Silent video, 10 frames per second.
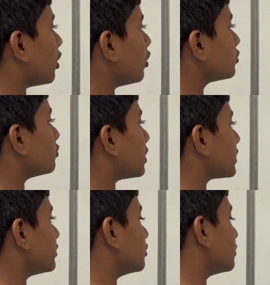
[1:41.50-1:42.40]
All you want
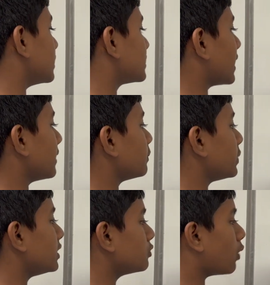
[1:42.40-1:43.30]
to do is get
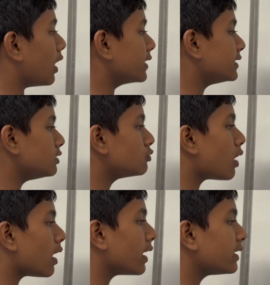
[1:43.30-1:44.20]
py dy
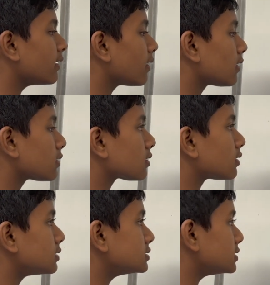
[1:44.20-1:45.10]

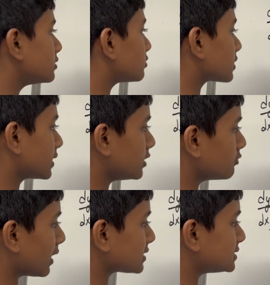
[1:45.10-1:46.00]
is equal to
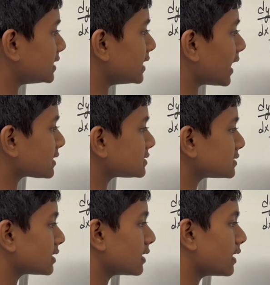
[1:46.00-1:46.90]
qx dx,
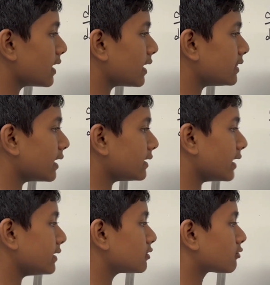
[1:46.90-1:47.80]
and then
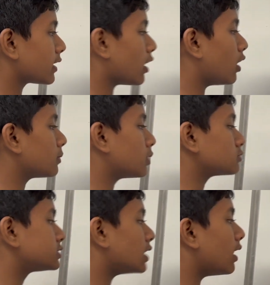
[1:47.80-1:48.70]
integrate on
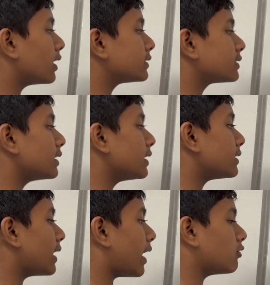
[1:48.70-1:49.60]
both sides.
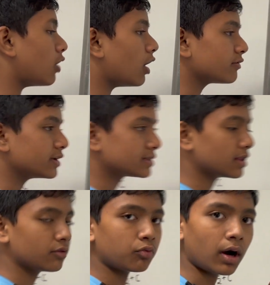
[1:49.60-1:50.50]
Now,
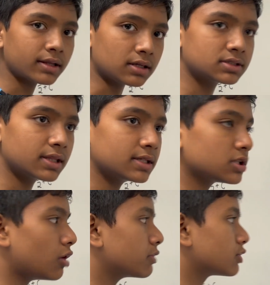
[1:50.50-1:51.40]
obviously, why doesn't this
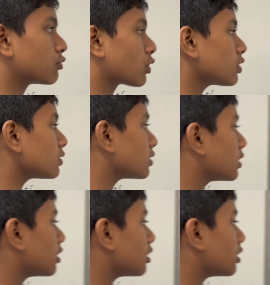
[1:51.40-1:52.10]
always work?